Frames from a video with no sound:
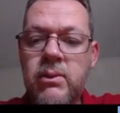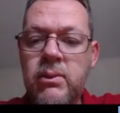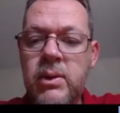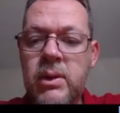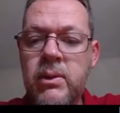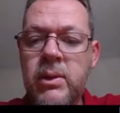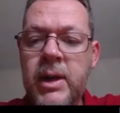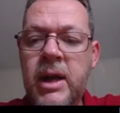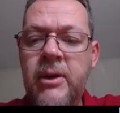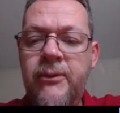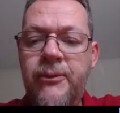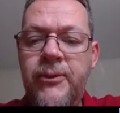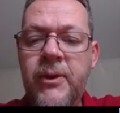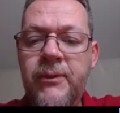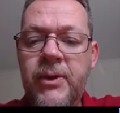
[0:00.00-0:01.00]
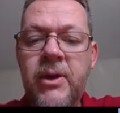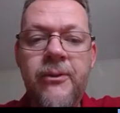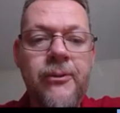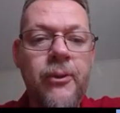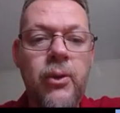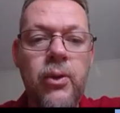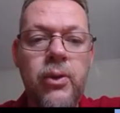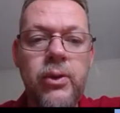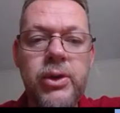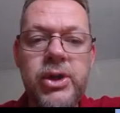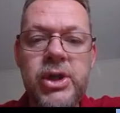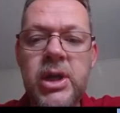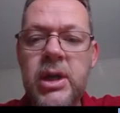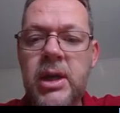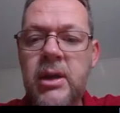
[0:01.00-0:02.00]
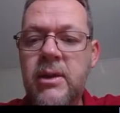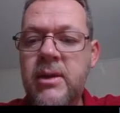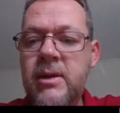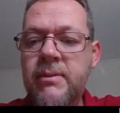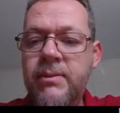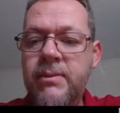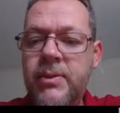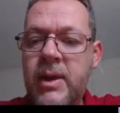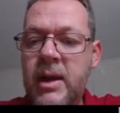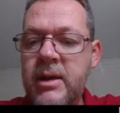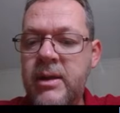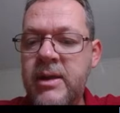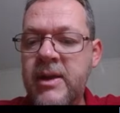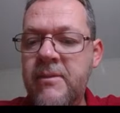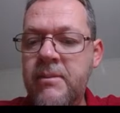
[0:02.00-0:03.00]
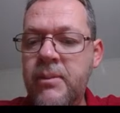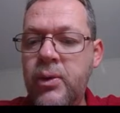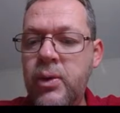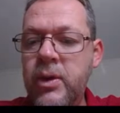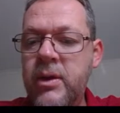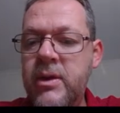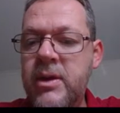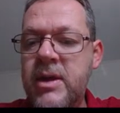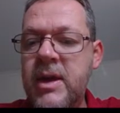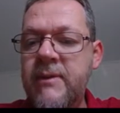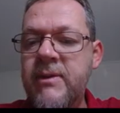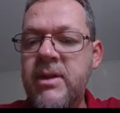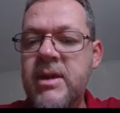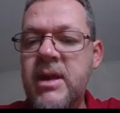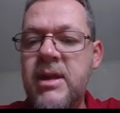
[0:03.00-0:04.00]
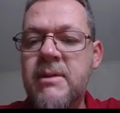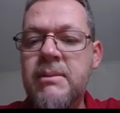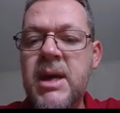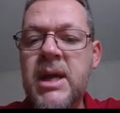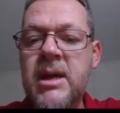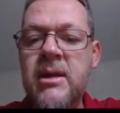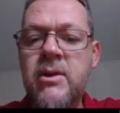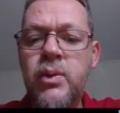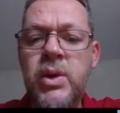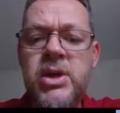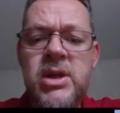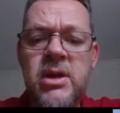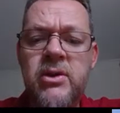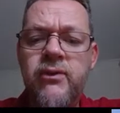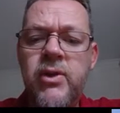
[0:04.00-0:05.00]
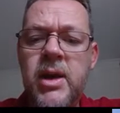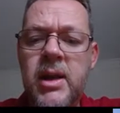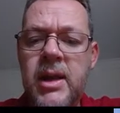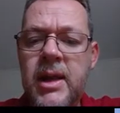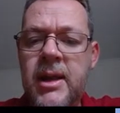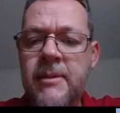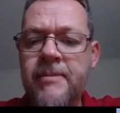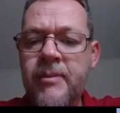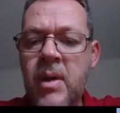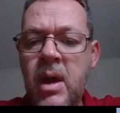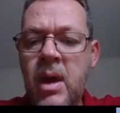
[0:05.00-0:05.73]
well, we need 54 sheets that are 7.76 meters, which is really